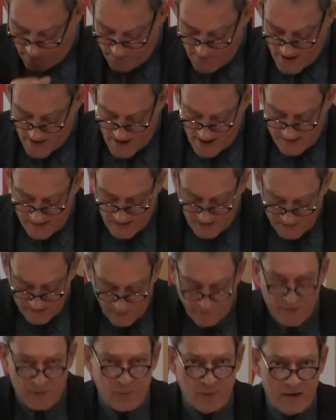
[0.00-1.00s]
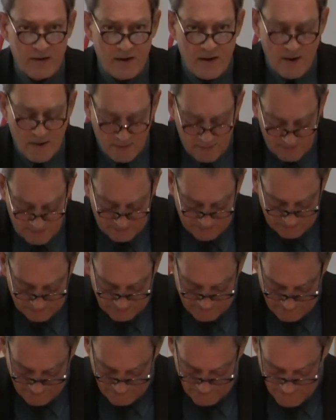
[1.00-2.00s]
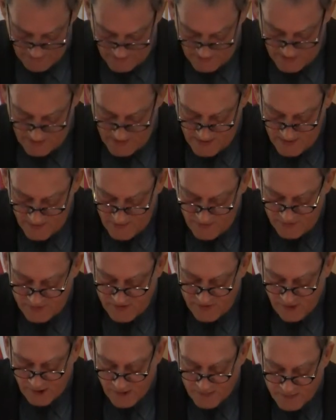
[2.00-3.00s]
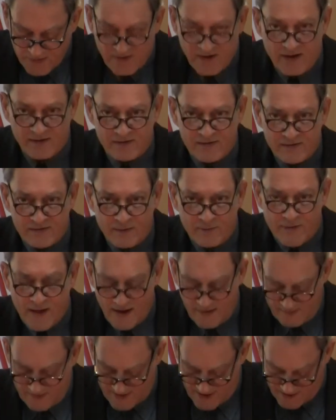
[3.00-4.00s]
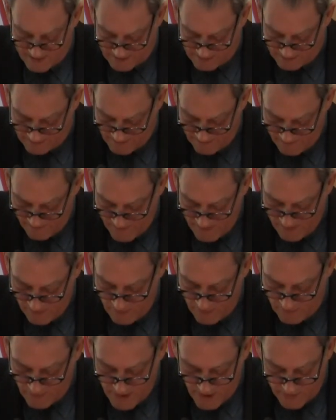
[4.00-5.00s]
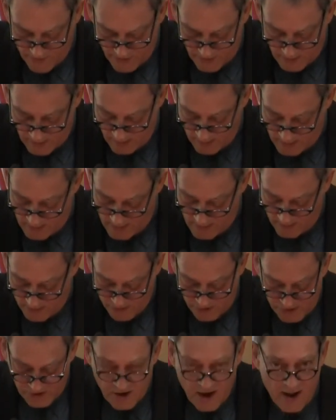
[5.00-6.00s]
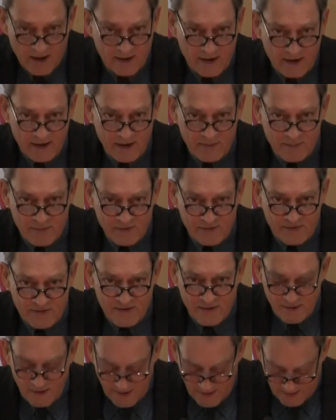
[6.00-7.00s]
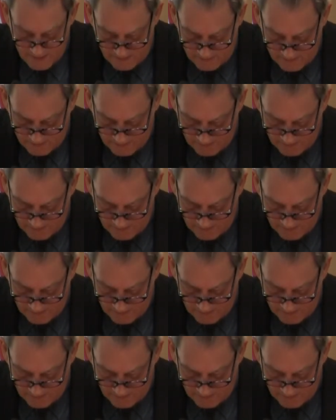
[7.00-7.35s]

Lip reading: And as everyone knows, the circumstances of that death were rather shocking and mysterious.